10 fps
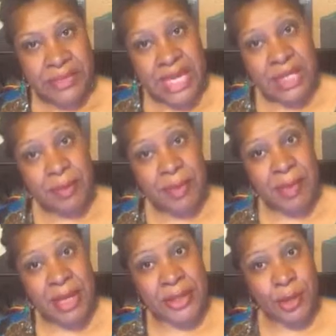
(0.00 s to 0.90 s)
Tell you a little bit
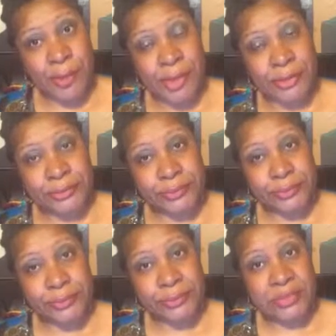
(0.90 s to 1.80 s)
about YoBo.
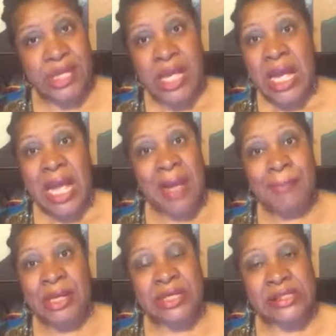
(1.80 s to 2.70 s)

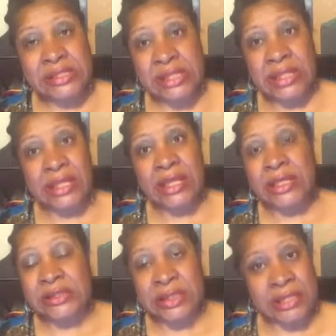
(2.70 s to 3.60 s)
I've been as silly
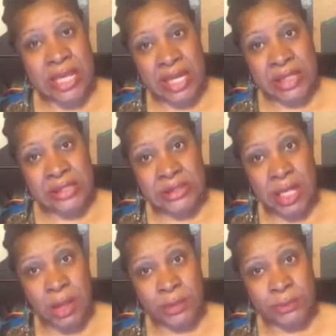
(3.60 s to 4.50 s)
as the day is
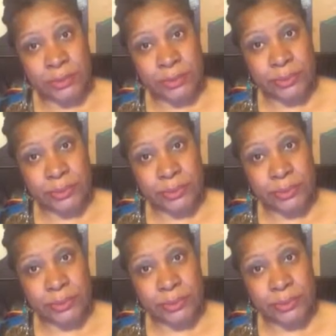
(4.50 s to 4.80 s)
long.